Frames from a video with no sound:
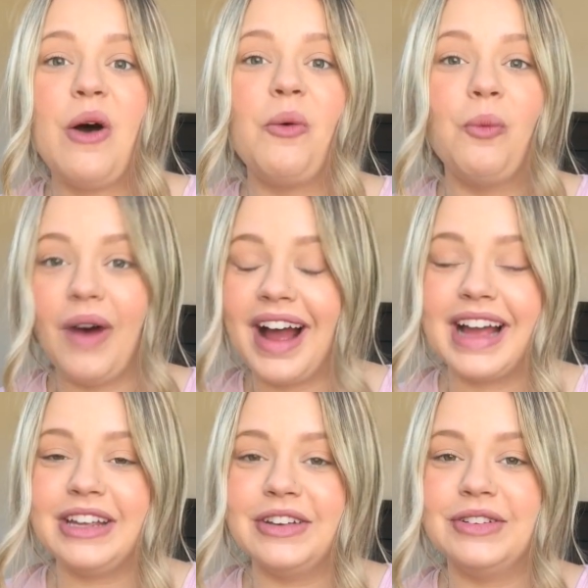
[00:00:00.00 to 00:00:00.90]
what I
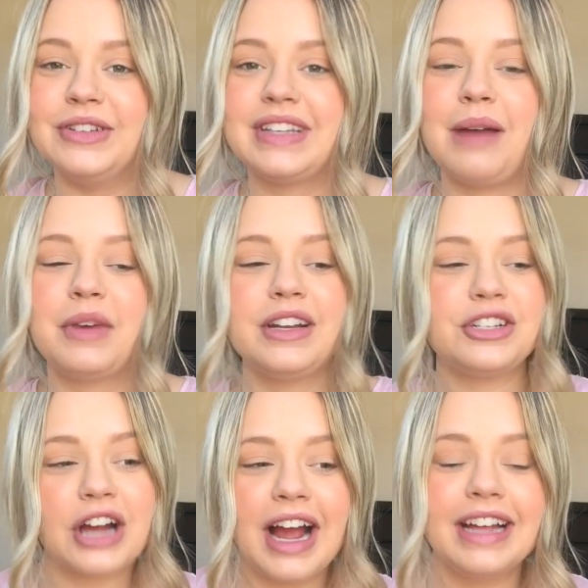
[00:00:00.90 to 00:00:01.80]
used. I'm gonna
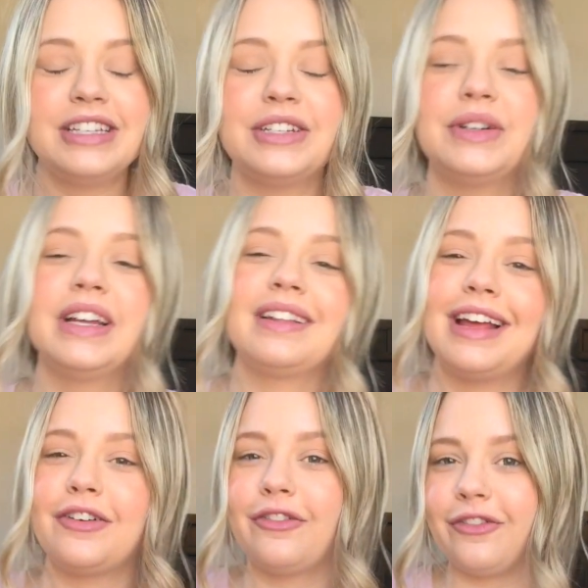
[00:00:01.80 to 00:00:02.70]
try and do it
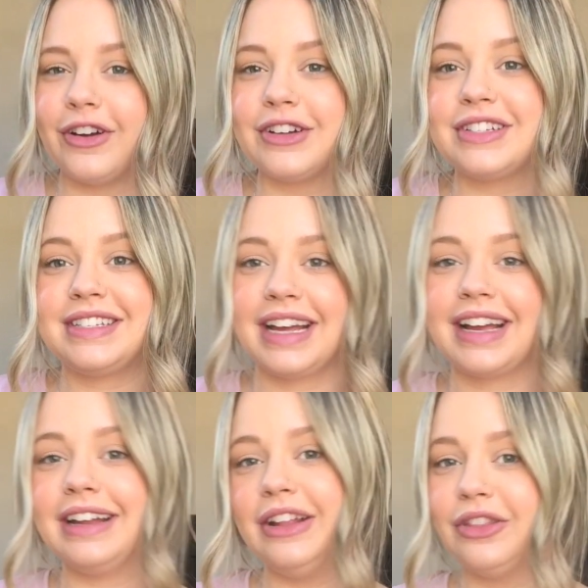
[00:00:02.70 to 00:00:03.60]
like first,
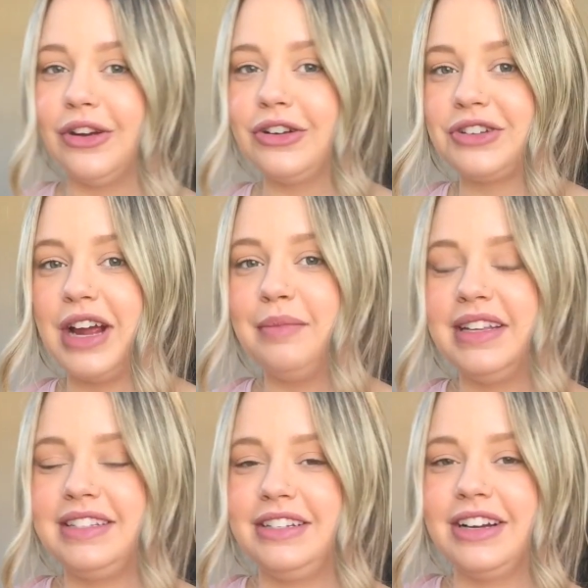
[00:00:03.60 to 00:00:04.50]
second, and third
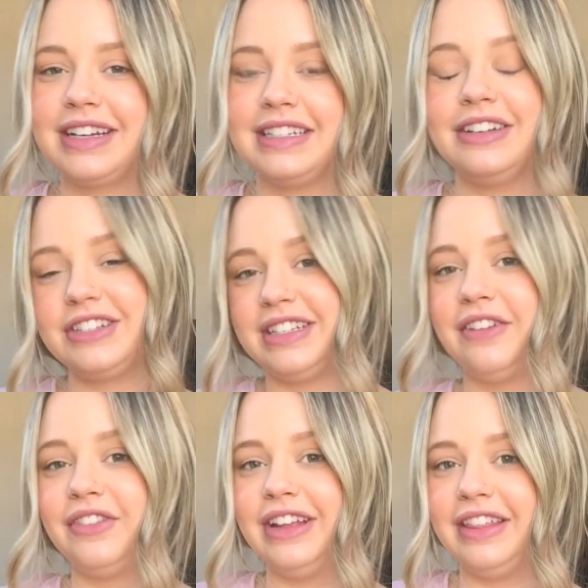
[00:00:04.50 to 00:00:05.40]
trimester because there's
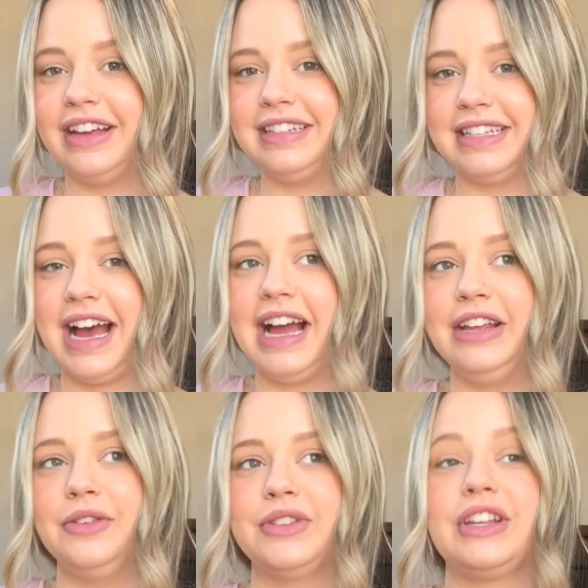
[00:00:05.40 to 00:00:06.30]
definitely things that I
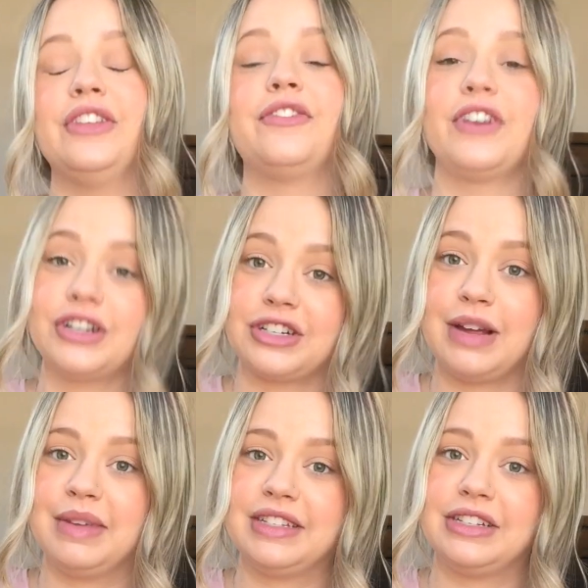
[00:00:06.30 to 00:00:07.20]
used in the first
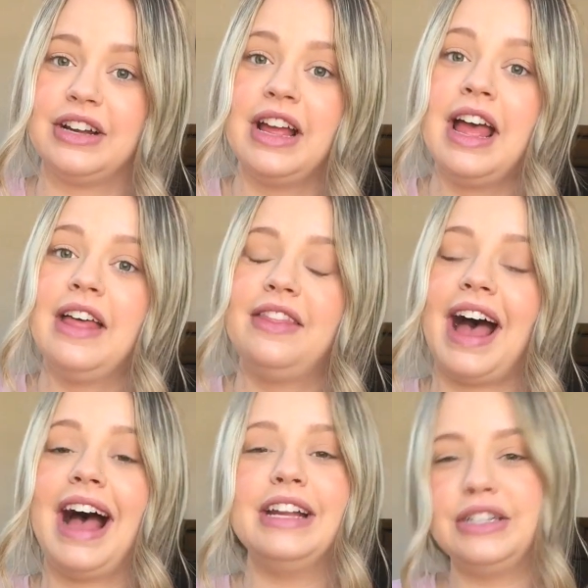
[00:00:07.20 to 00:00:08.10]
trimester
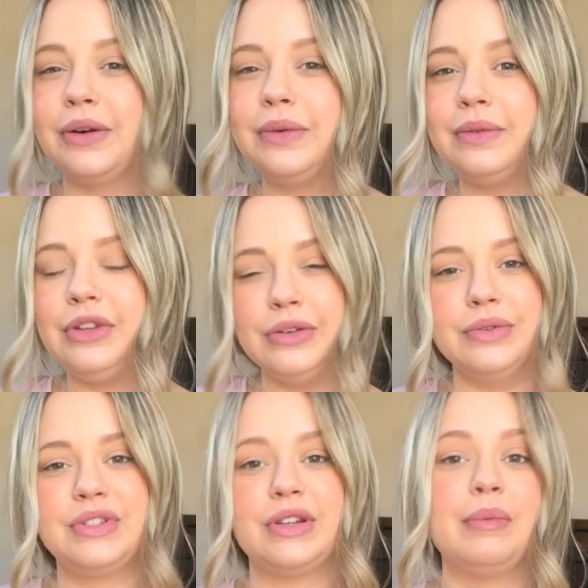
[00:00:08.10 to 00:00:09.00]
that I don't
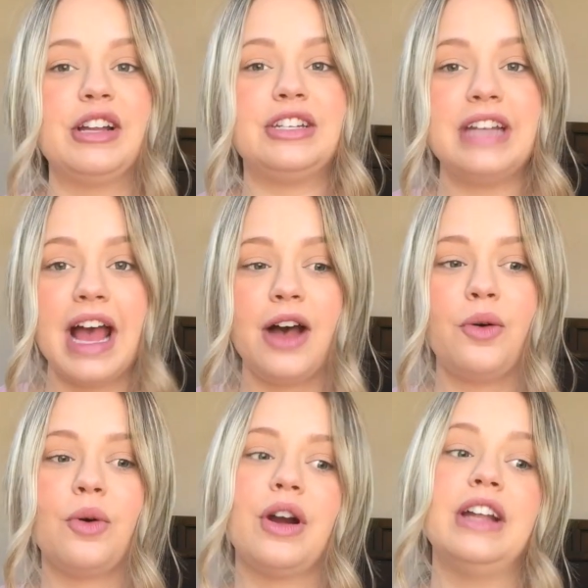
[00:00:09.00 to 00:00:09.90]
use so much now
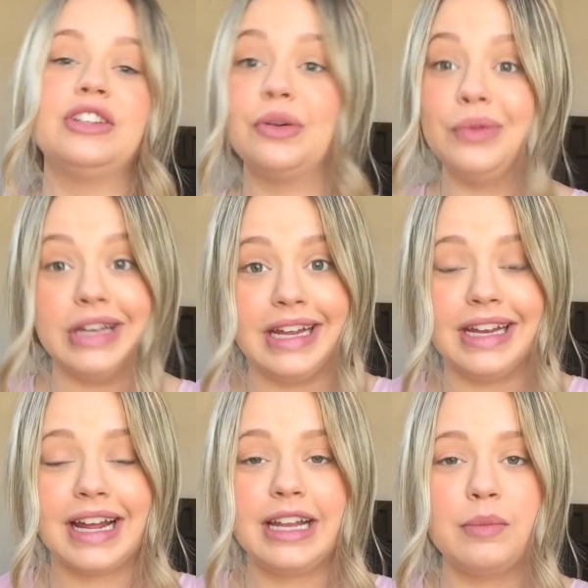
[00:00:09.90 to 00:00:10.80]
or I don't need
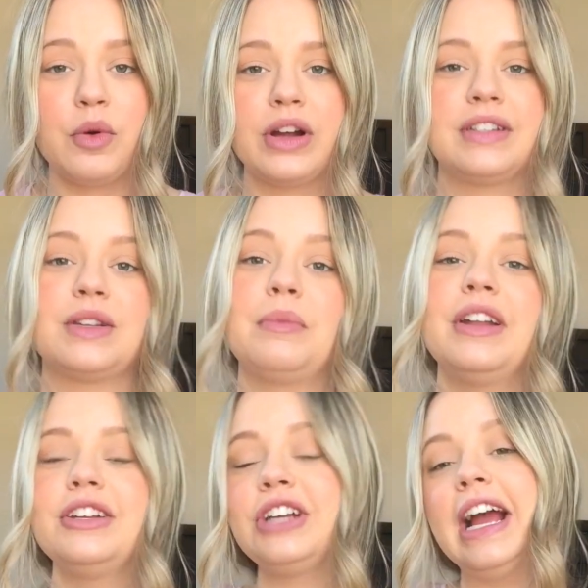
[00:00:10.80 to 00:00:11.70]
anymore. So I'm
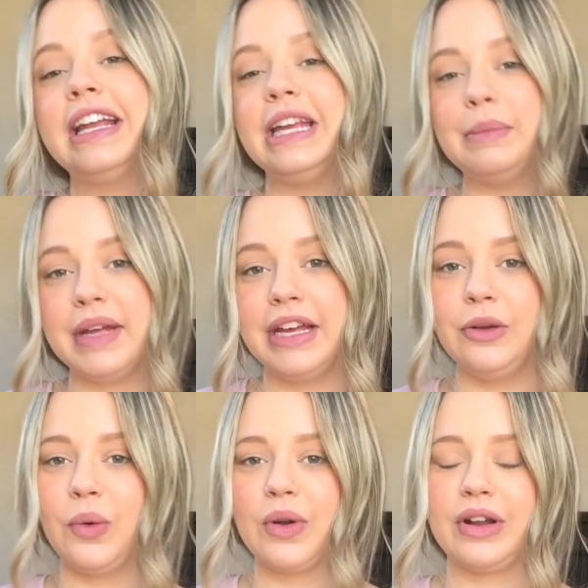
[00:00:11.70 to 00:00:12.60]
gonna try and keep it in
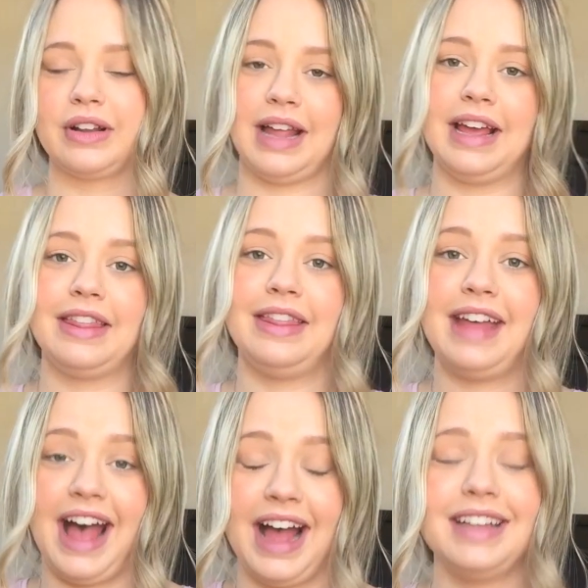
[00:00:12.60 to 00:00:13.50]
order like
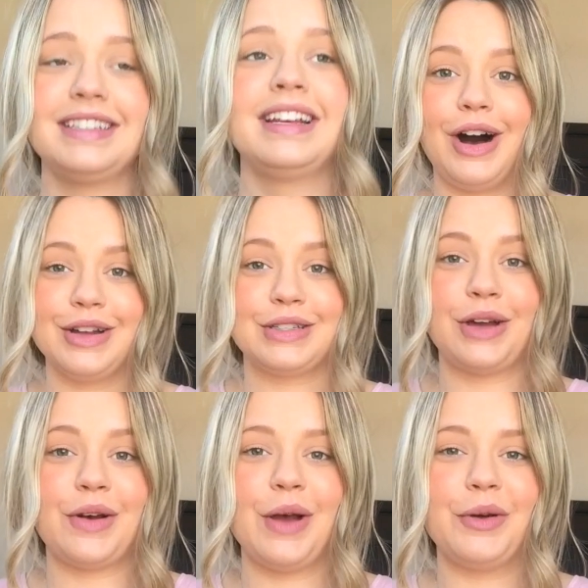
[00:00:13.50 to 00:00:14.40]
that. Also,
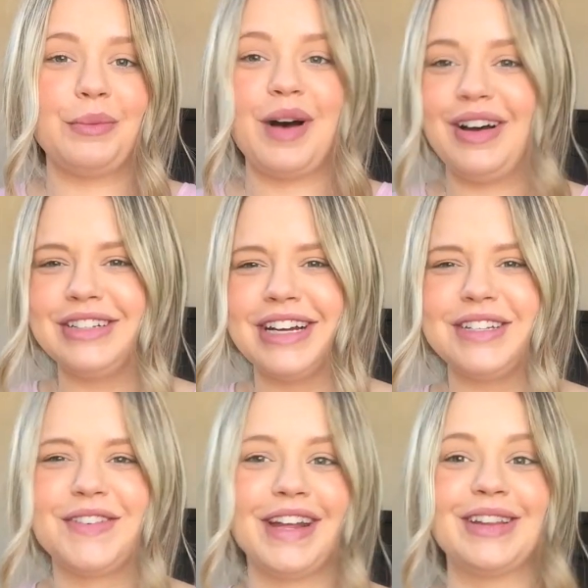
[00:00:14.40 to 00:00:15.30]
I want to apologize
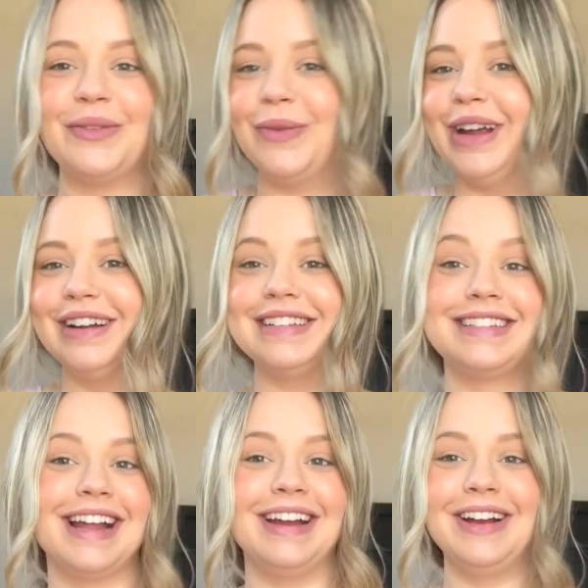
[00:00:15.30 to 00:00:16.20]
for like the weird
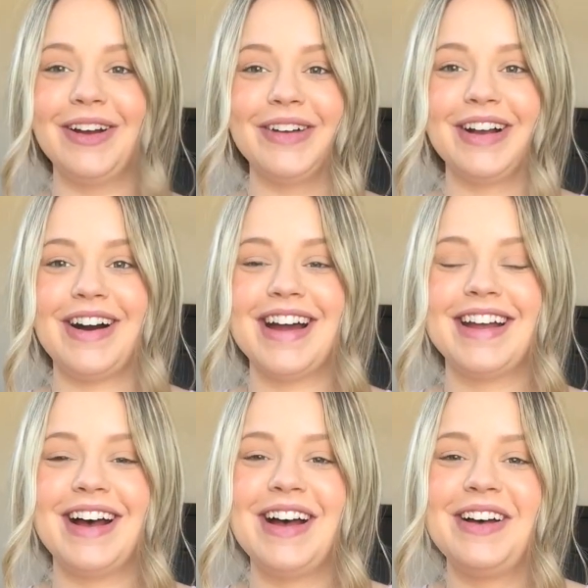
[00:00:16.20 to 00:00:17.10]
setting going on.
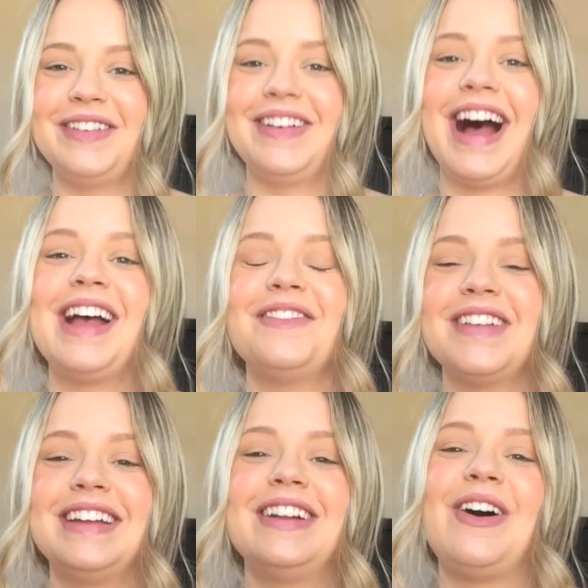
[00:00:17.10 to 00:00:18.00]
I am
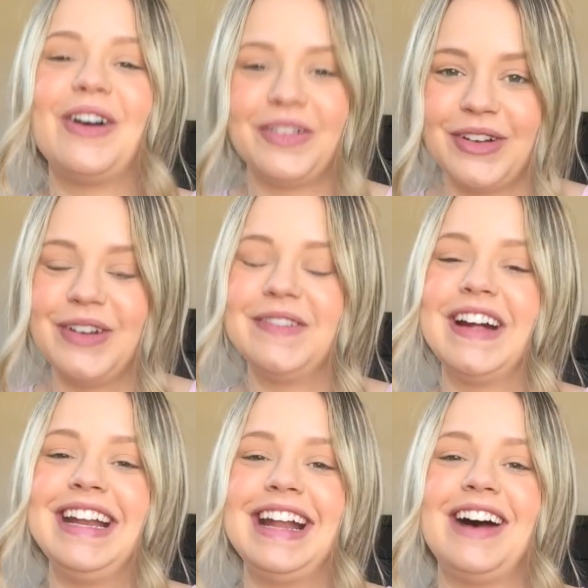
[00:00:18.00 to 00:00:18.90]
in our room
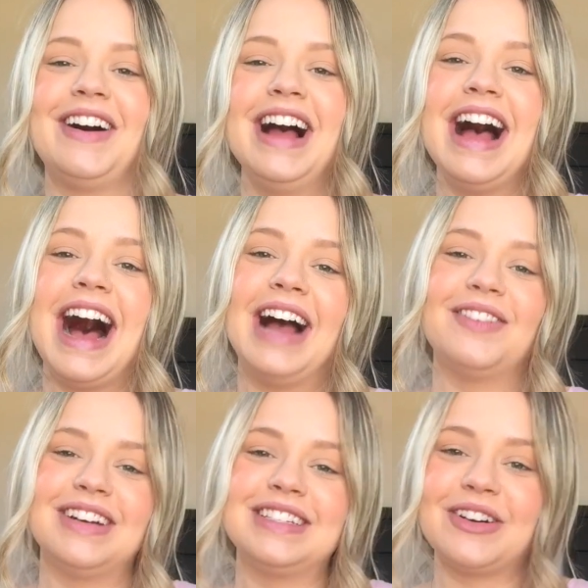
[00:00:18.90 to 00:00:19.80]
right now. I
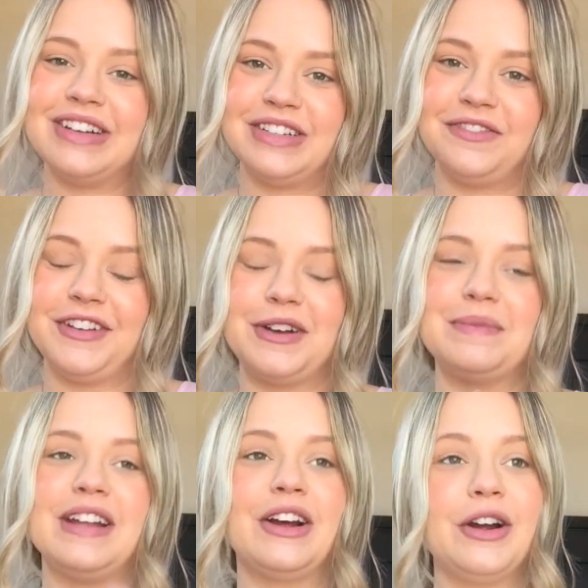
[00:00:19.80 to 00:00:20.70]
was going to film
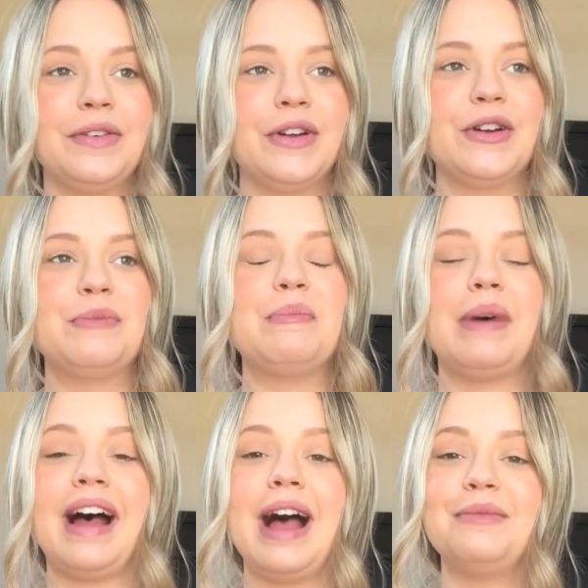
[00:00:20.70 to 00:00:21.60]
in her room,
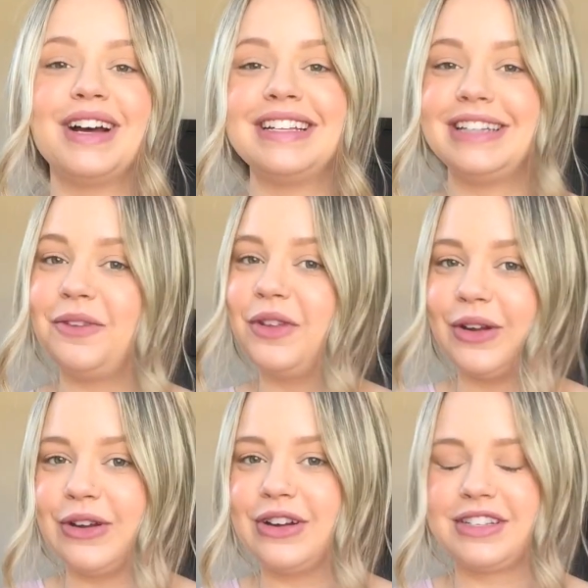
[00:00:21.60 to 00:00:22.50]
but I'm not done with
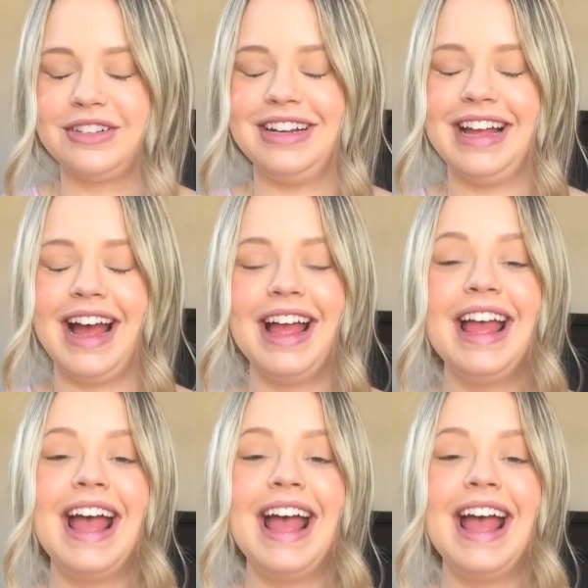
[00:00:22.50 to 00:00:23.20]
her nursery yet